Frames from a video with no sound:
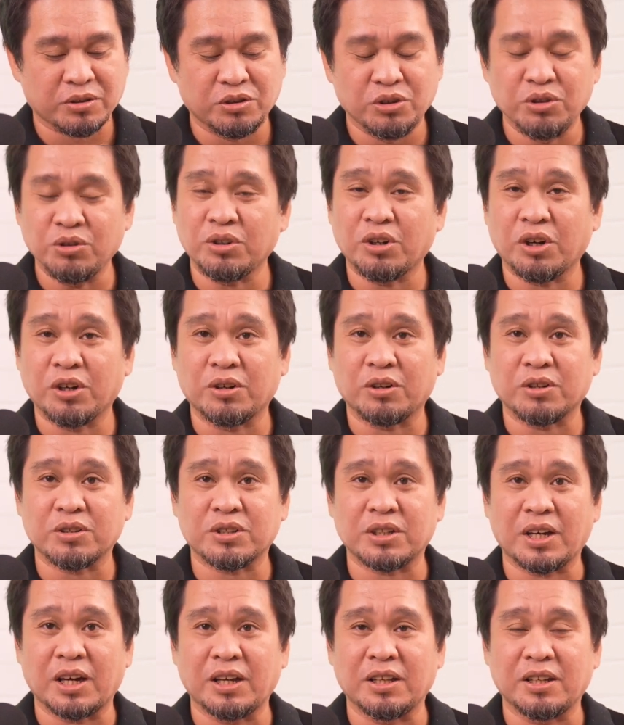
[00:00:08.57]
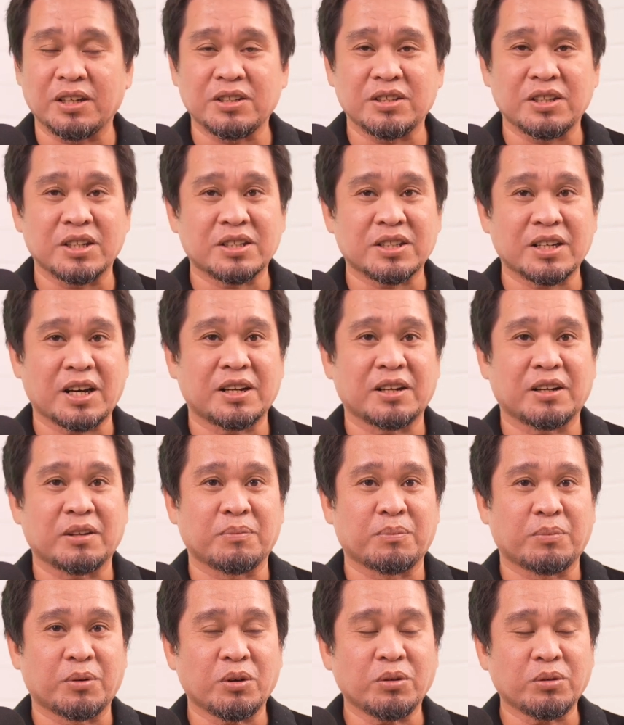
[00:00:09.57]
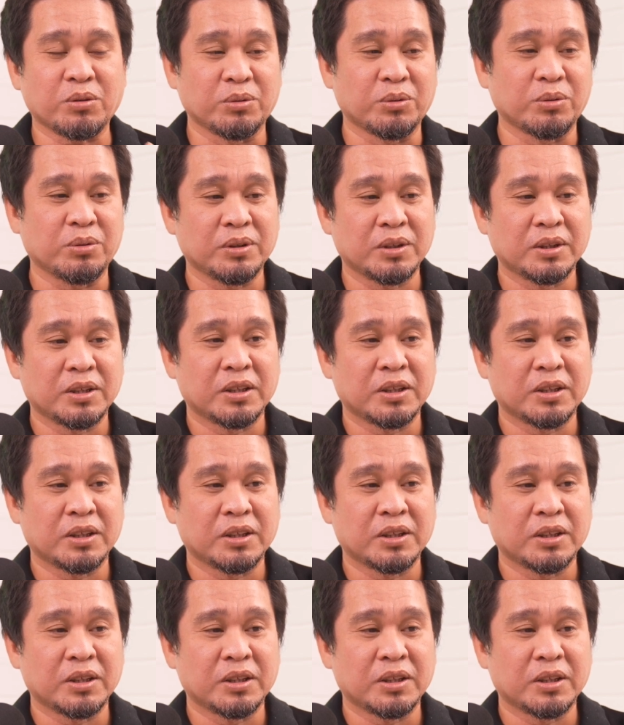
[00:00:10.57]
new Godox AD600 Pro II